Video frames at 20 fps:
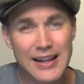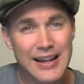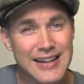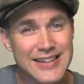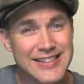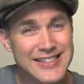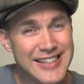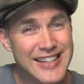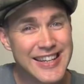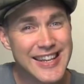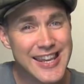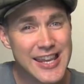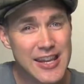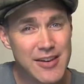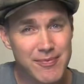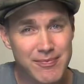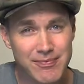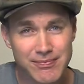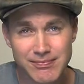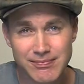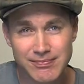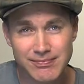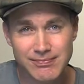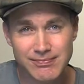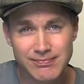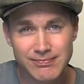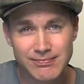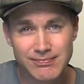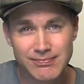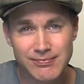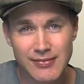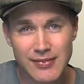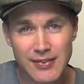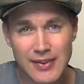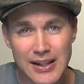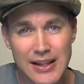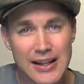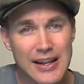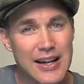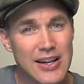a D,
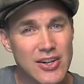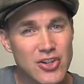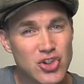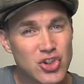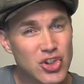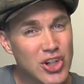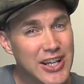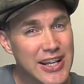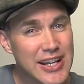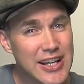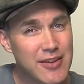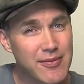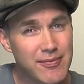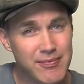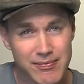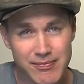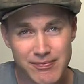a G